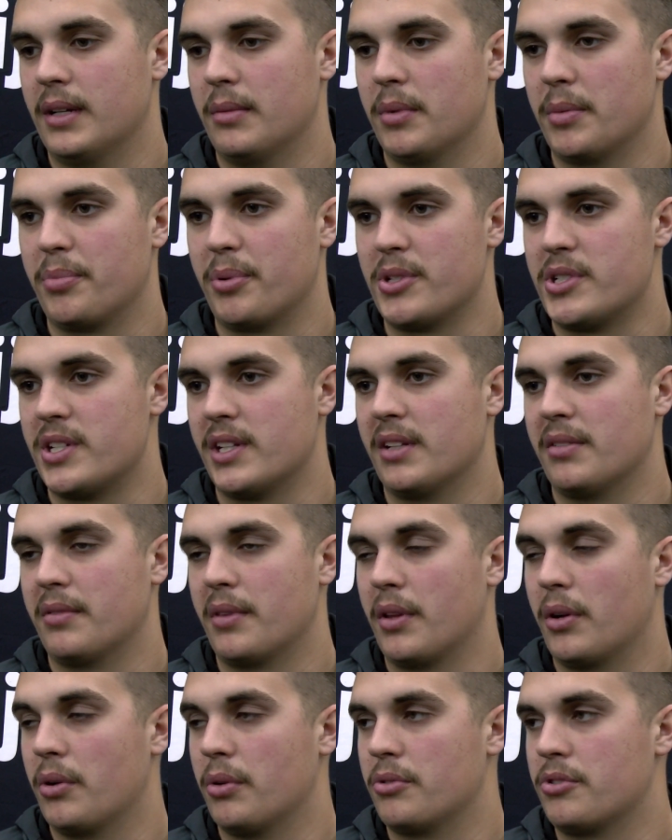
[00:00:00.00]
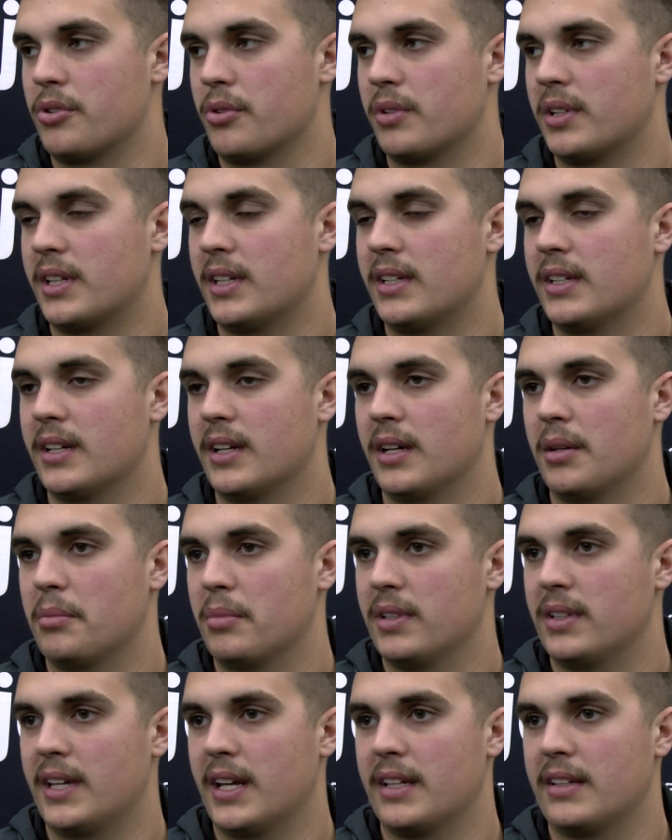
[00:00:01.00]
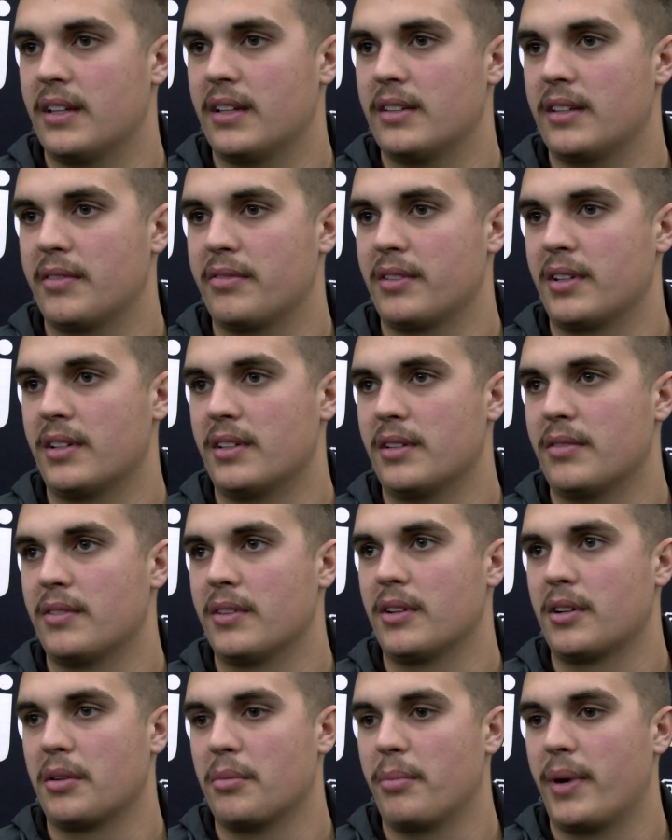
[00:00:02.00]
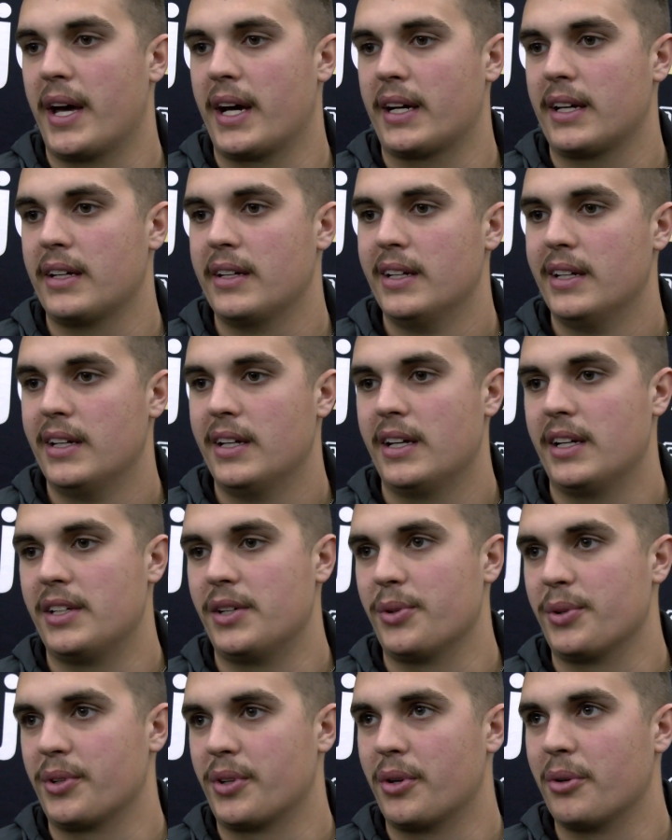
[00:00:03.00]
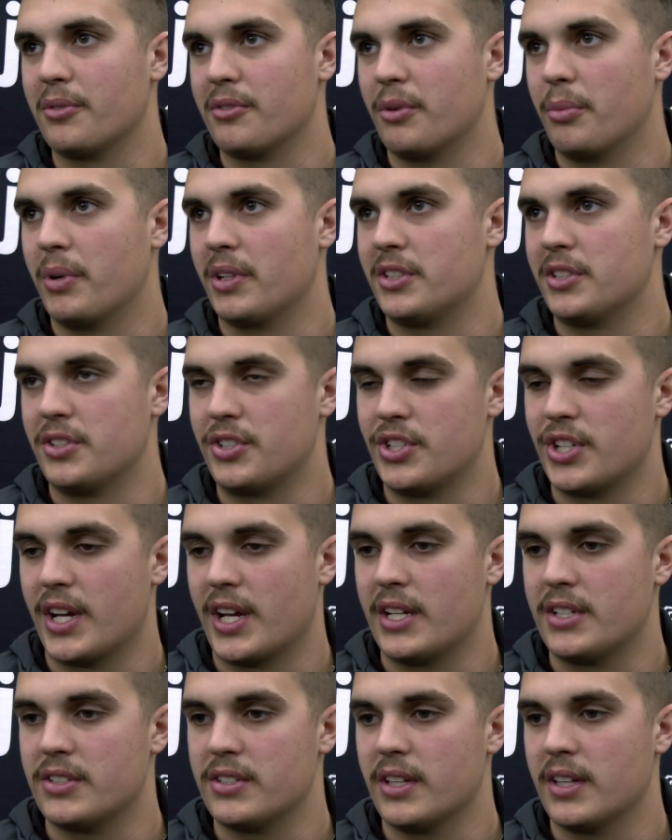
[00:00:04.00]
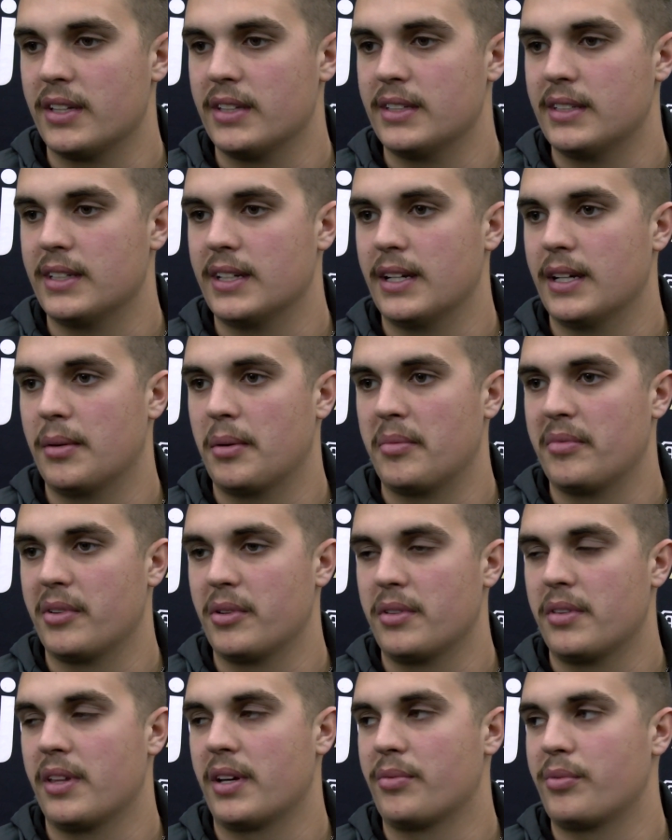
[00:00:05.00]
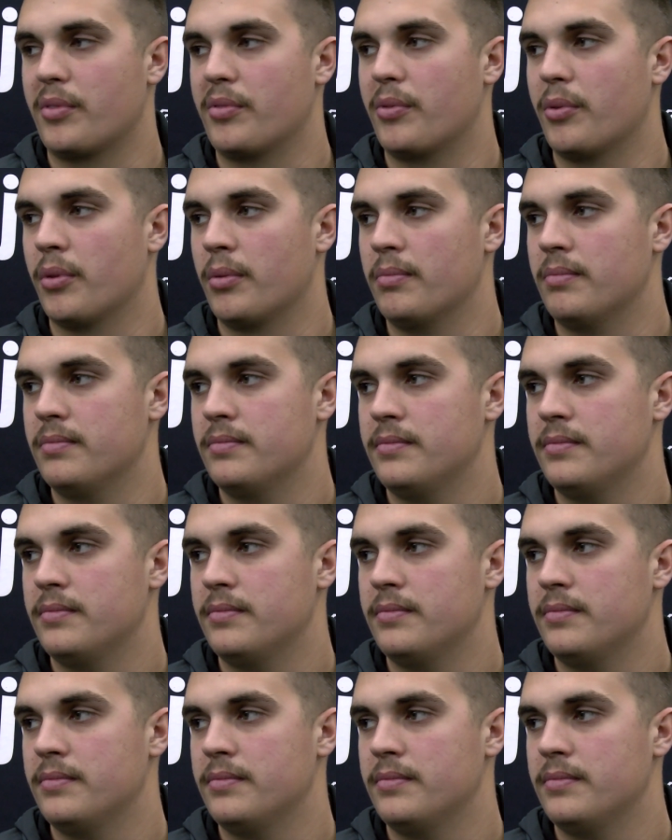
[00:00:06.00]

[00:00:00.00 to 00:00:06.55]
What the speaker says: appreciative of the whole journey, but yeah, definitely even looking back a year ago, so much has changed that I'm very thankful for.